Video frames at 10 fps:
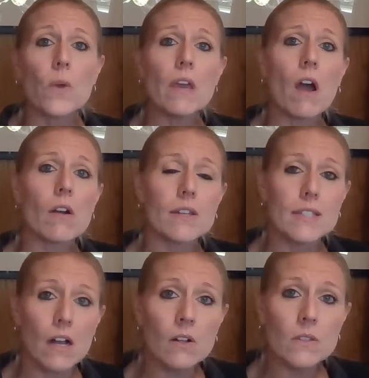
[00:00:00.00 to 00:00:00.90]
We are
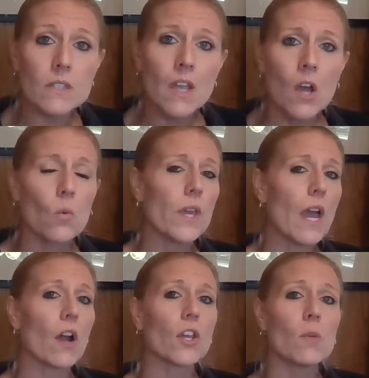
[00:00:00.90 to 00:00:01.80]
adults,
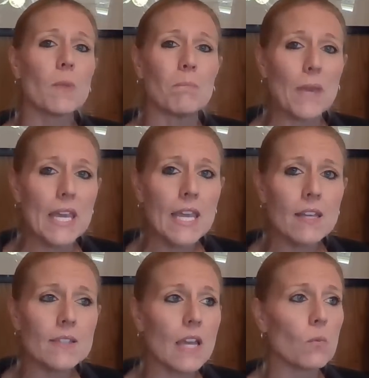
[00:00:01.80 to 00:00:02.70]
we are human
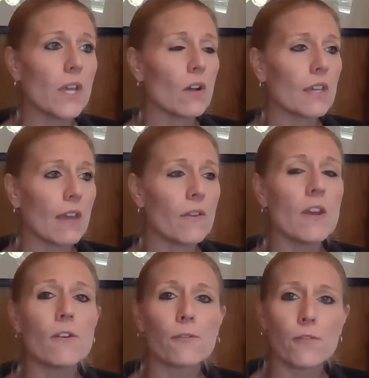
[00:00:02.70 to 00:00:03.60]
beings, and we are
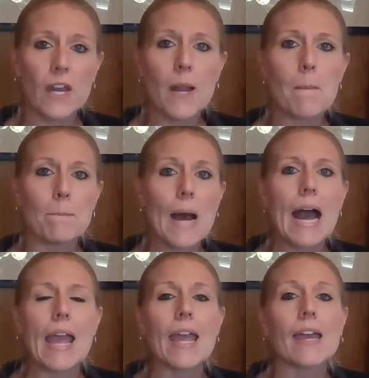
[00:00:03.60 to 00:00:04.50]
given freedom
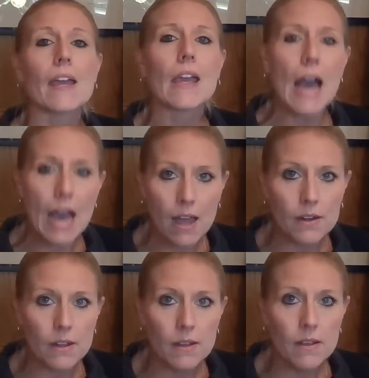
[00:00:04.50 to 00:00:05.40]
by
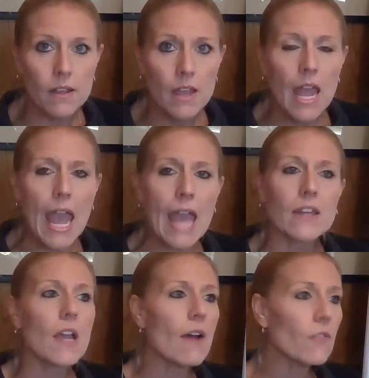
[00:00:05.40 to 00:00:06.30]
God.
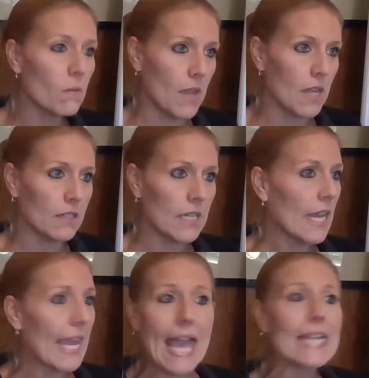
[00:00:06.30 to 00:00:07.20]
And
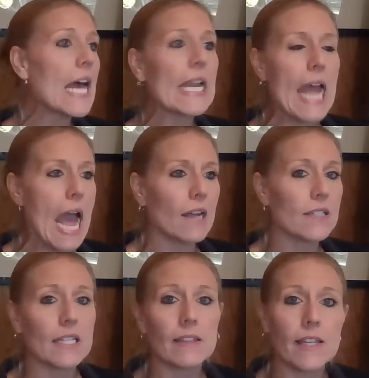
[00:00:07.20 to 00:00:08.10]
government cannot
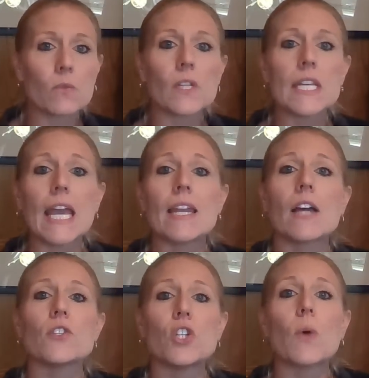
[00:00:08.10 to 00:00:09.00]
act, literally
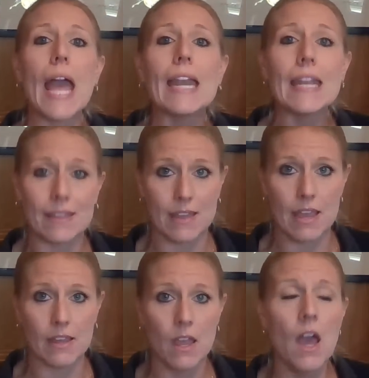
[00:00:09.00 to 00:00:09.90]
cannot do
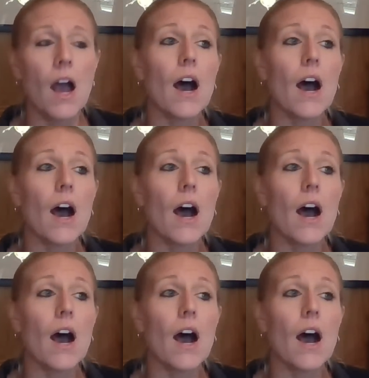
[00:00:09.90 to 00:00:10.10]
anything